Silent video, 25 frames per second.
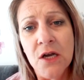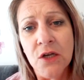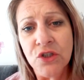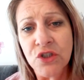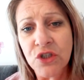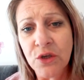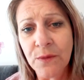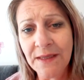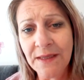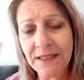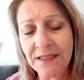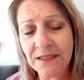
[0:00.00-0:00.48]

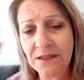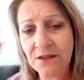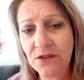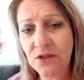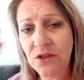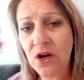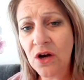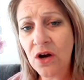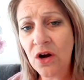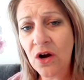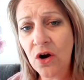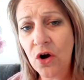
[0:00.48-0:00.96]
So it's
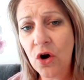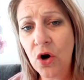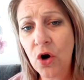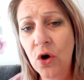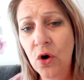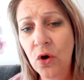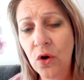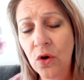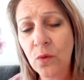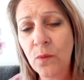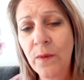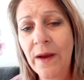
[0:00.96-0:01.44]
not
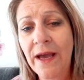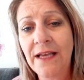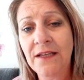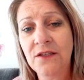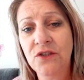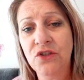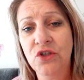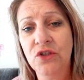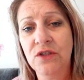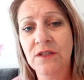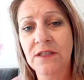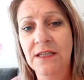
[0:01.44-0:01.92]

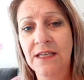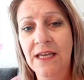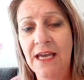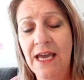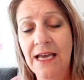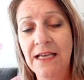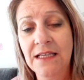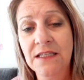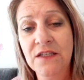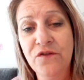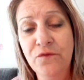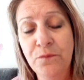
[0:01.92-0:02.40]
always just a
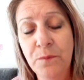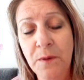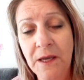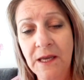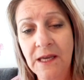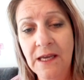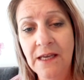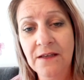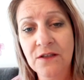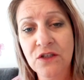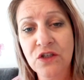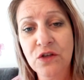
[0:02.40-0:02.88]
case of
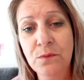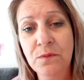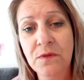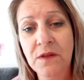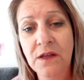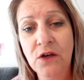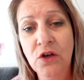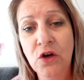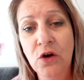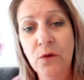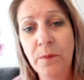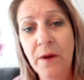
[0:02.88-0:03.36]
picking
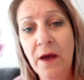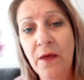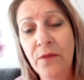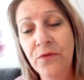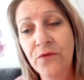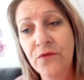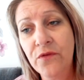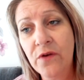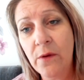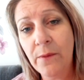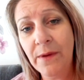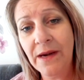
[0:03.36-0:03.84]
something up
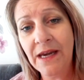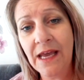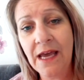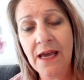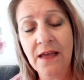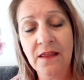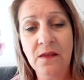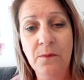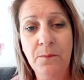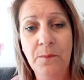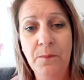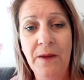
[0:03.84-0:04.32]
and throwing
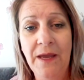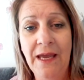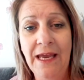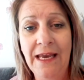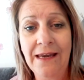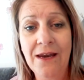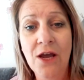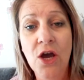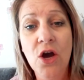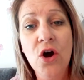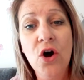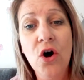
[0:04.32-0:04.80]
it at the
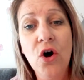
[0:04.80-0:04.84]
bin